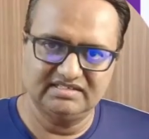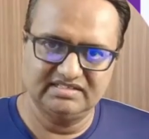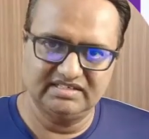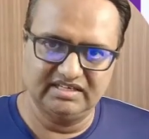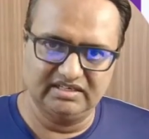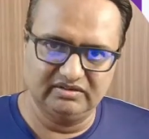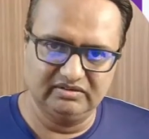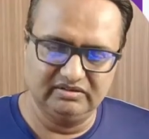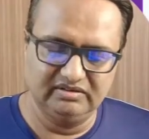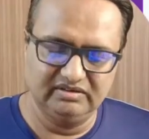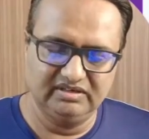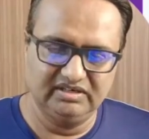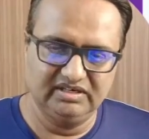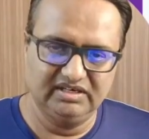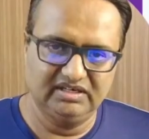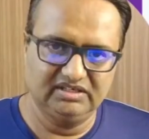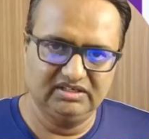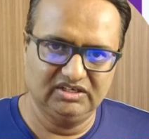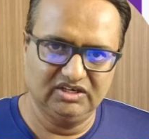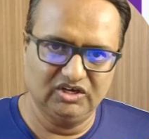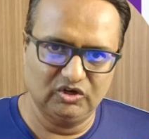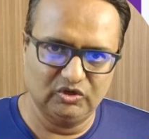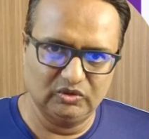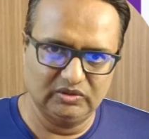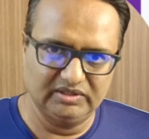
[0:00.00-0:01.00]
the security
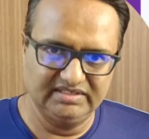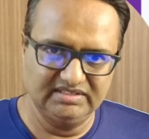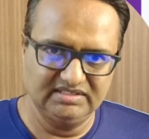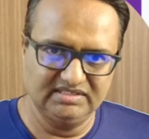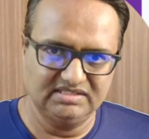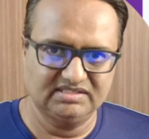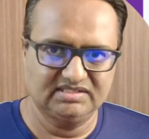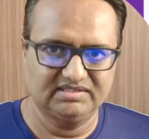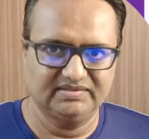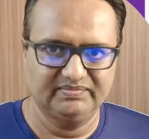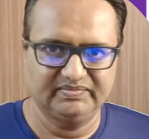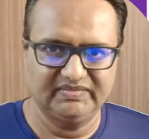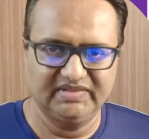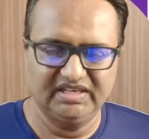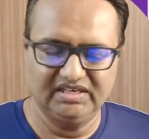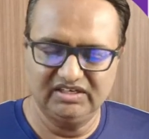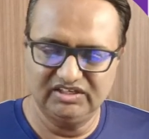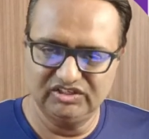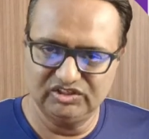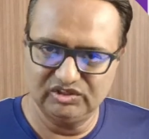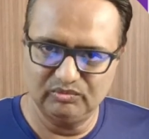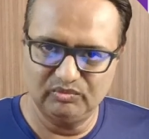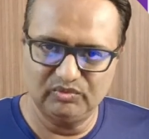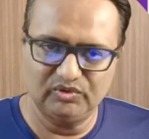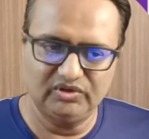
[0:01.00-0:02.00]
and governance in
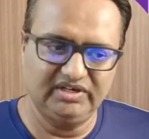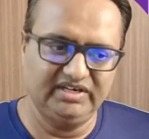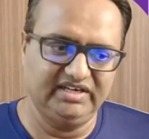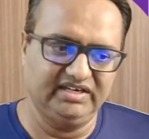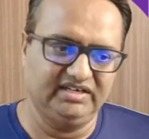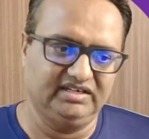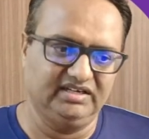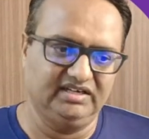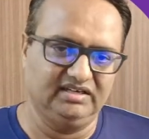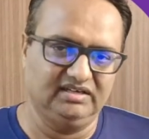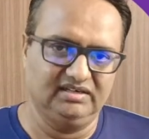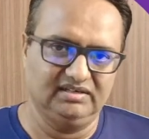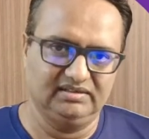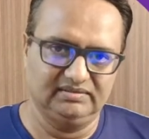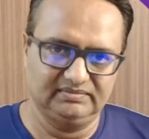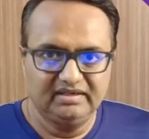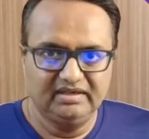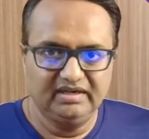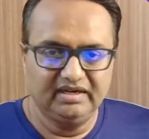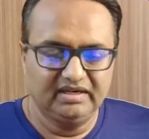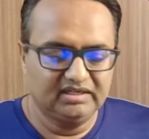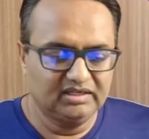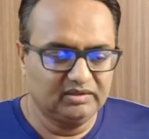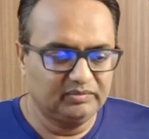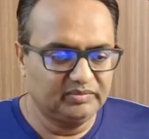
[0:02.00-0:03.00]
little more detail.
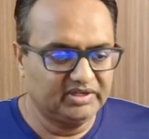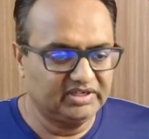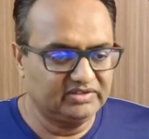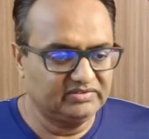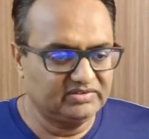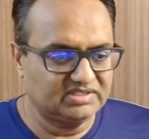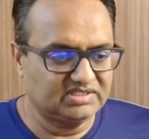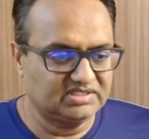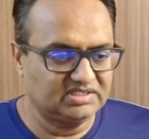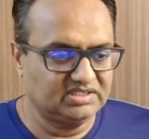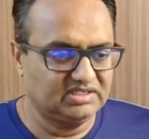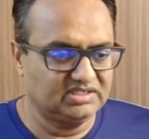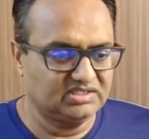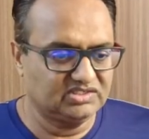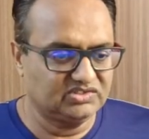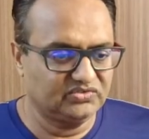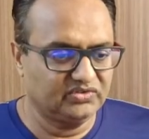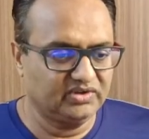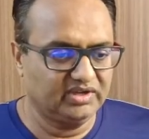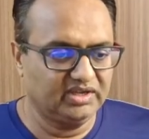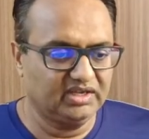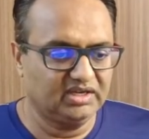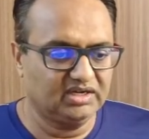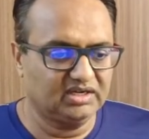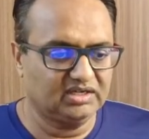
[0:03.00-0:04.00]
Data privacy is
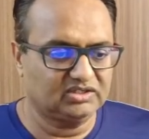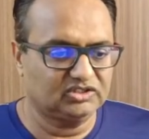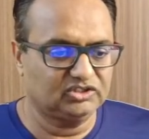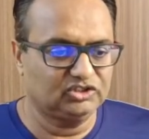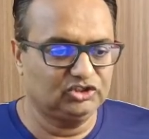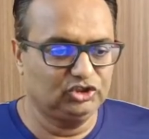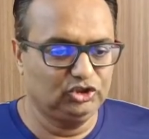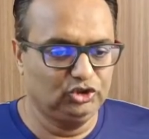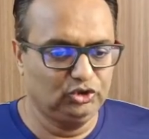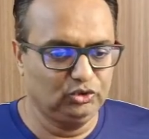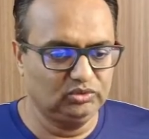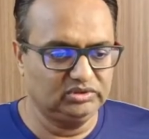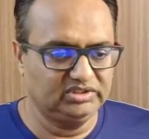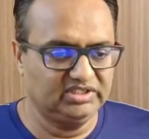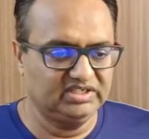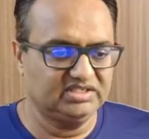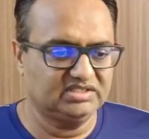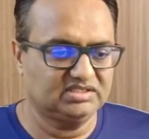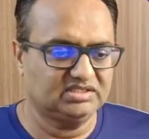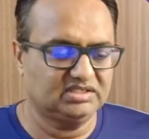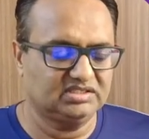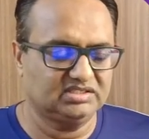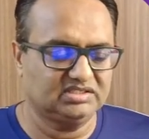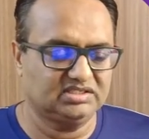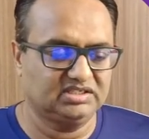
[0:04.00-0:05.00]
where two
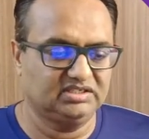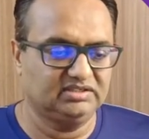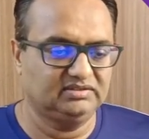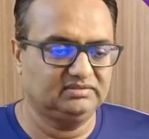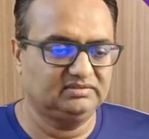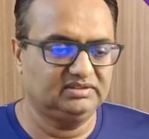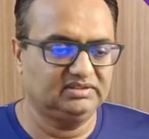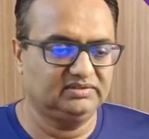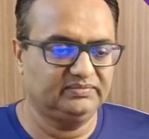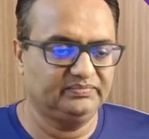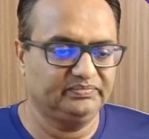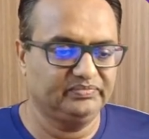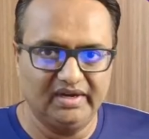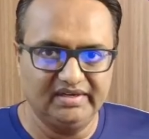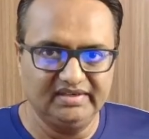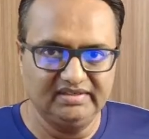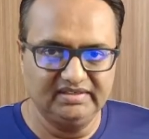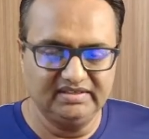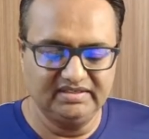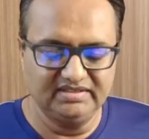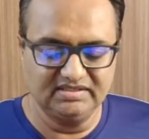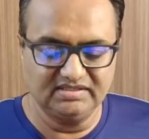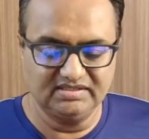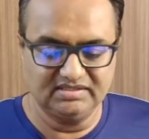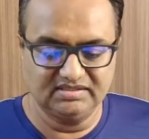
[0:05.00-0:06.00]
things are served.
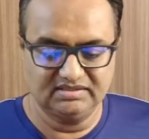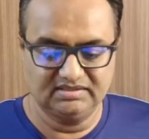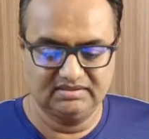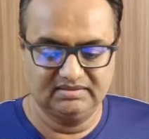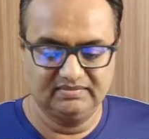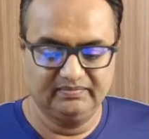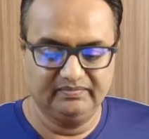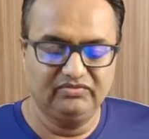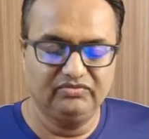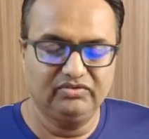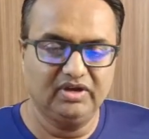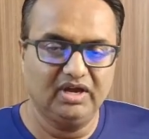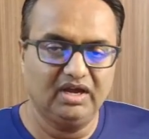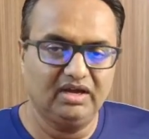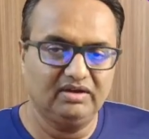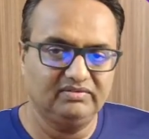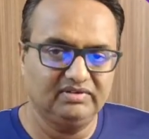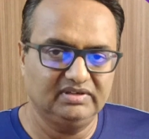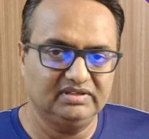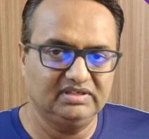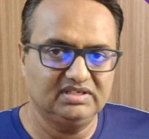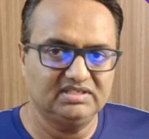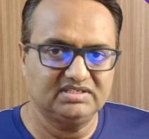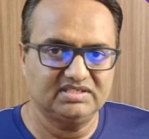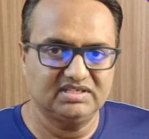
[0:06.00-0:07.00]
One is if you
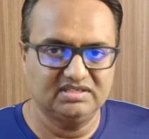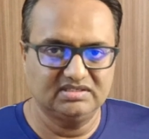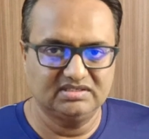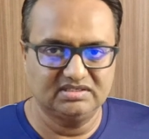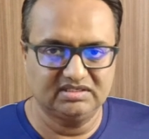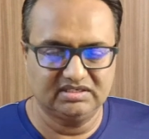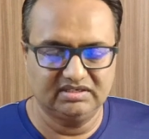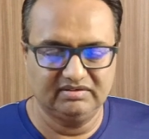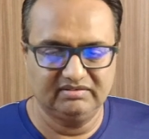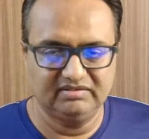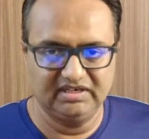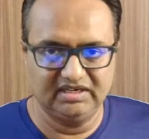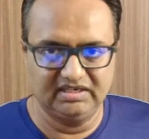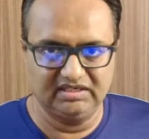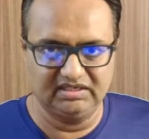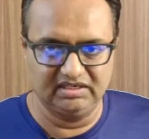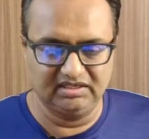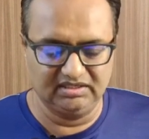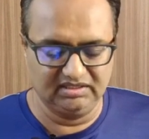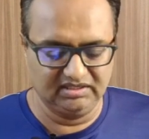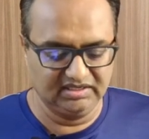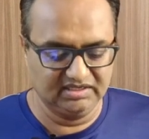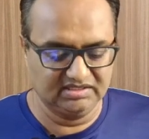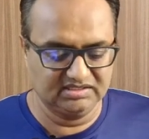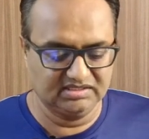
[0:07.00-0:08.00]
have any sensitive
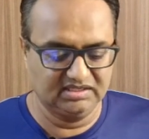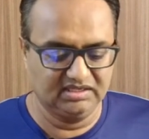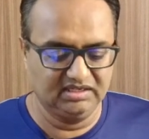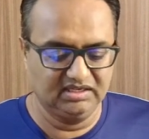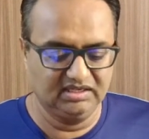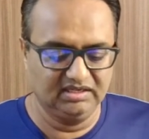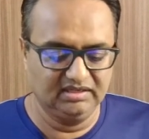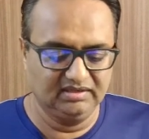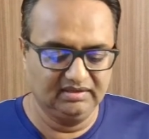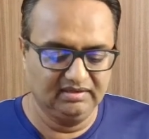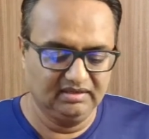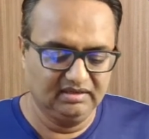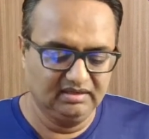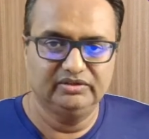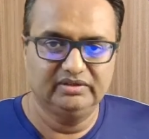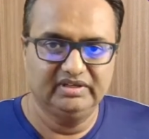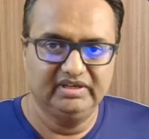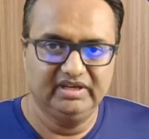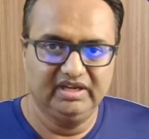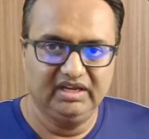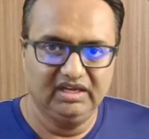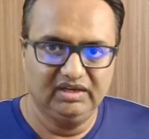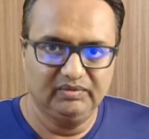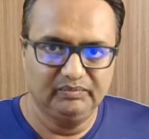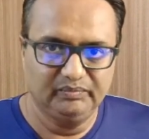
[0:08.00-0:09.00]
data, like say your
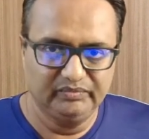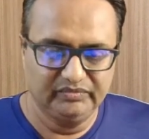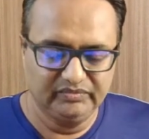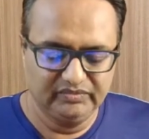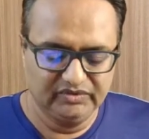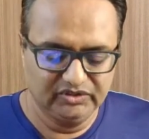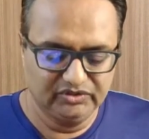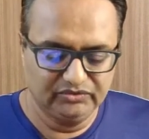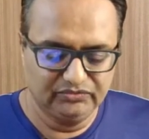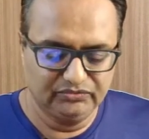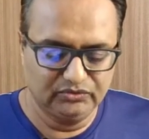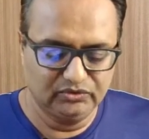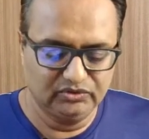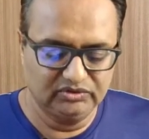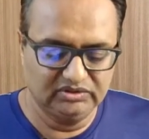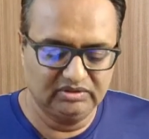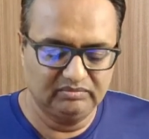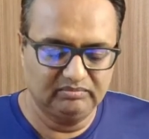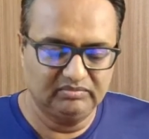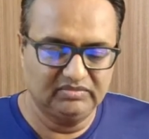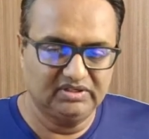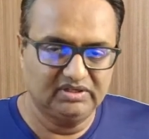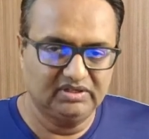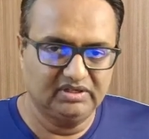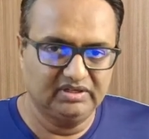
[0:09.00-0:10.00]
name, your phone
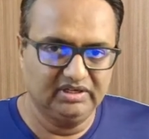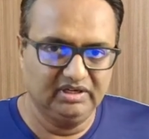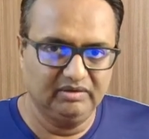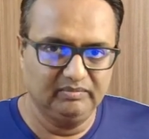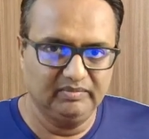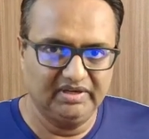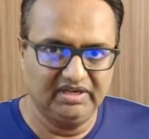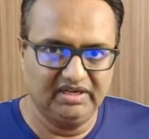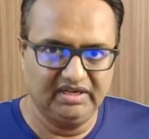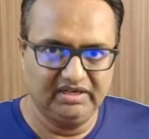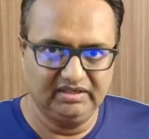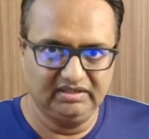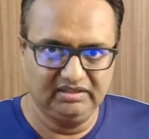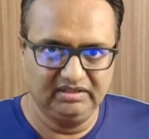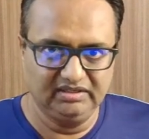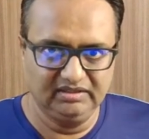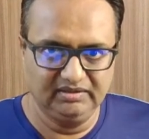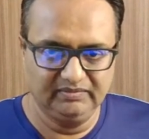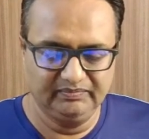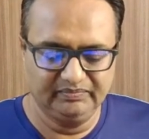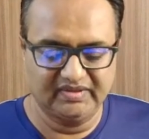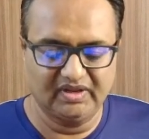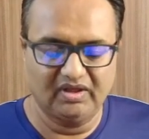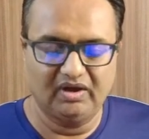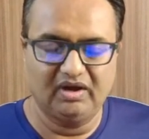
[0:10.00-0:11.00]
number, email ID,
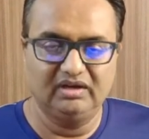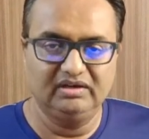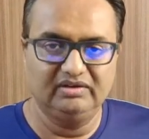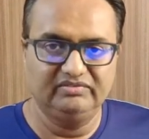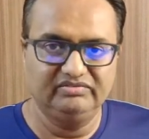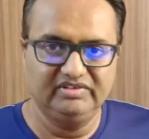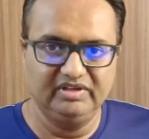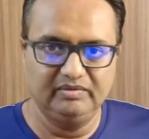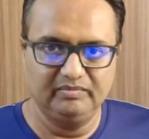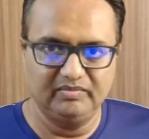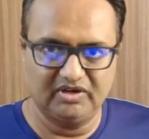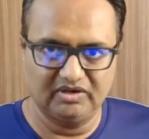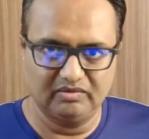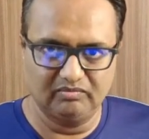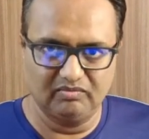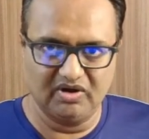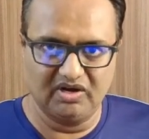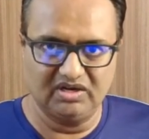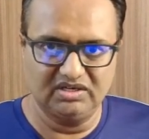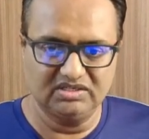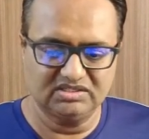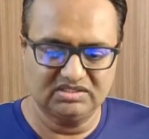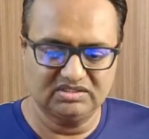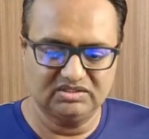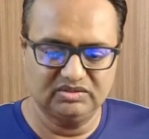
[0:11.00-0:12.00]
all of them are
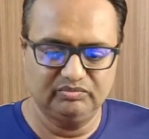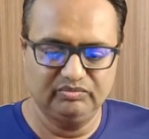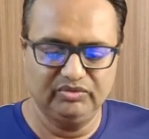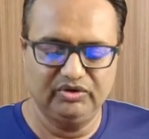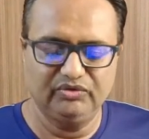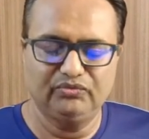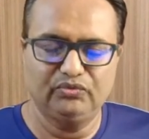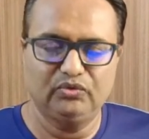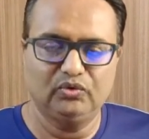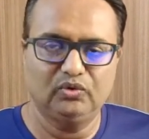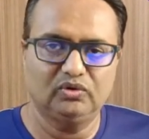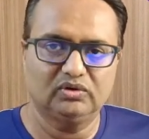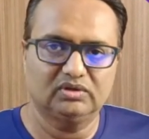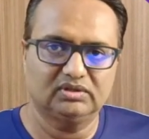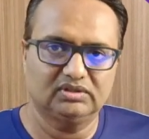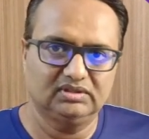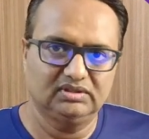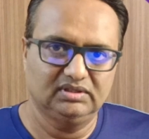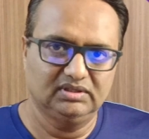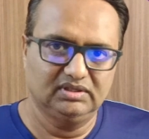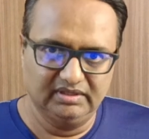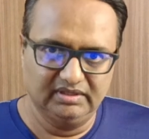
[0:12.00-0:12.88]
masked before